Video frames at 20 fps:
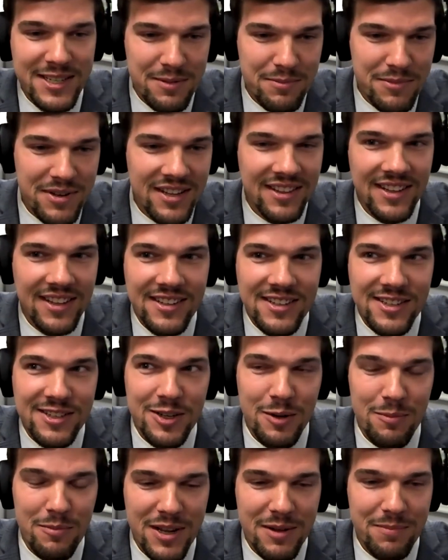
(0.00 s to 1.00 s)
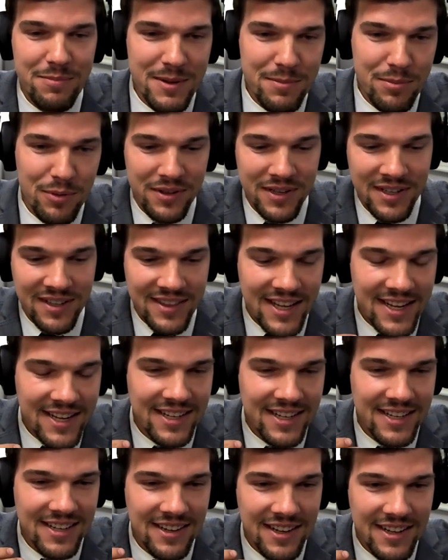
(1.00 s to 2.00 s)
to me that so many people think they
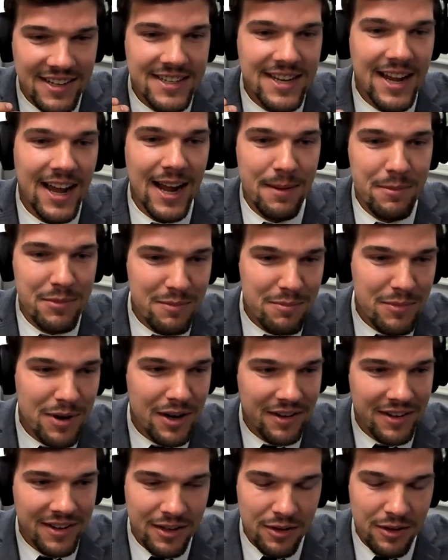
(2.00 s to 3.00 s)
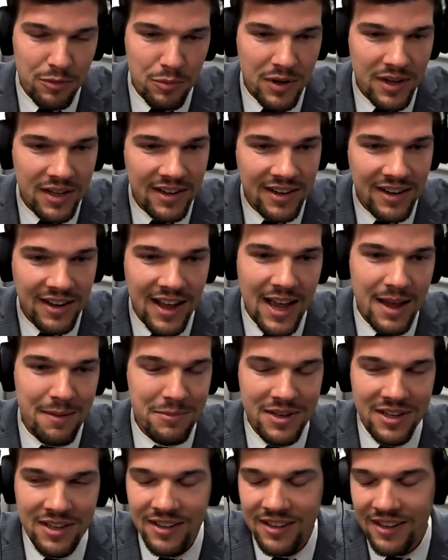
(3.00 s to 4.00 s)
can time the market when, I
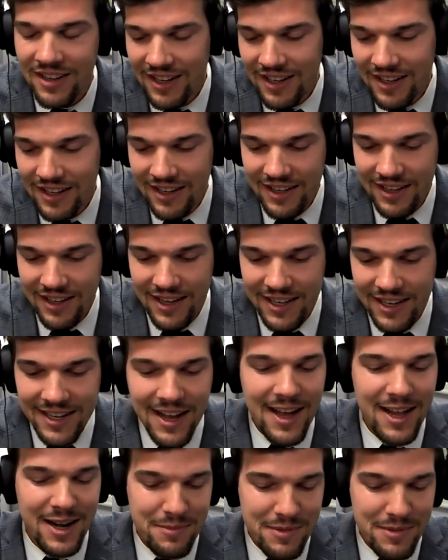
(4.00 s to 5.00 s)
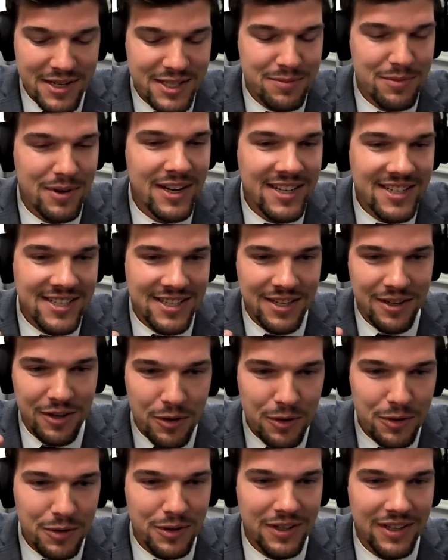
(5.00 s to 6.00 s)
mean, economists, when it's their
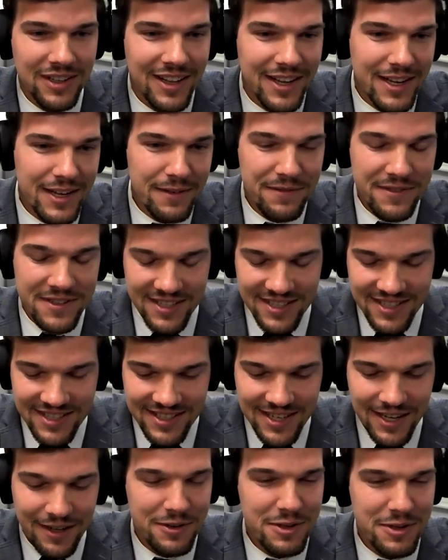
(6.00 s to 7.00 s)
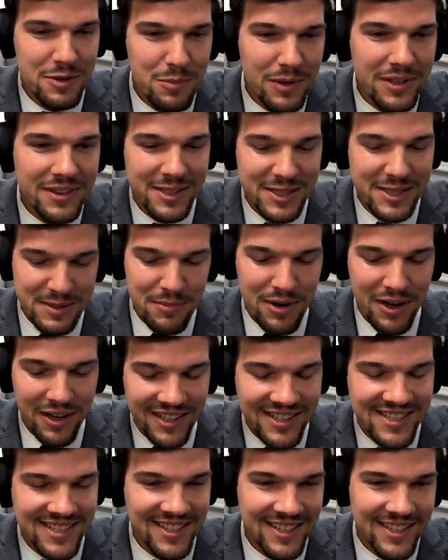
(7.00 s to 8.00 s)
whole life to tell you what this
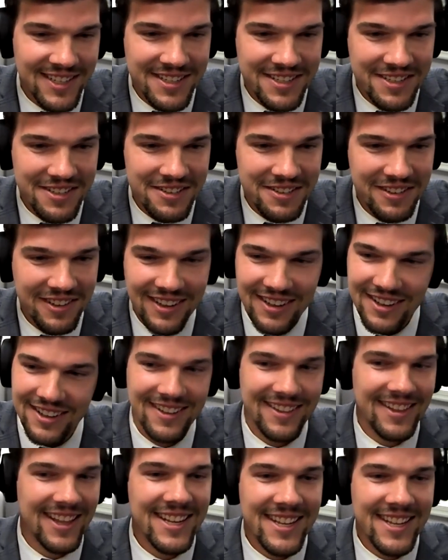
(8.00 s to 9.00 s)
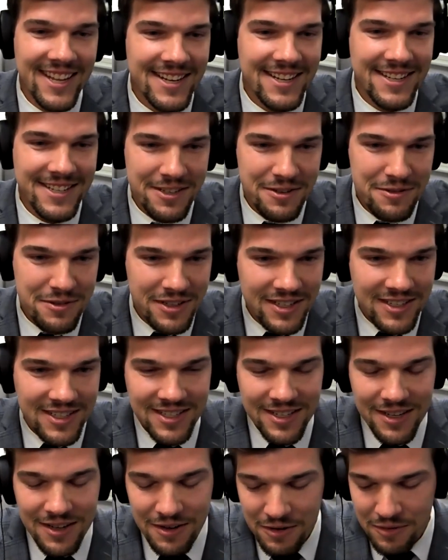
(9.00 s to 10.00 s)
market's going to do, they can't do it.
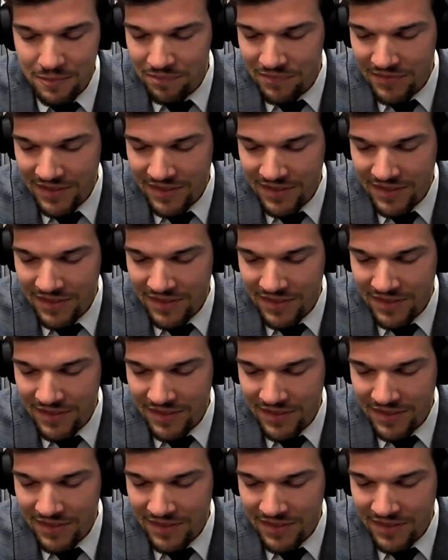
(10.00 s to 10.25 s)
So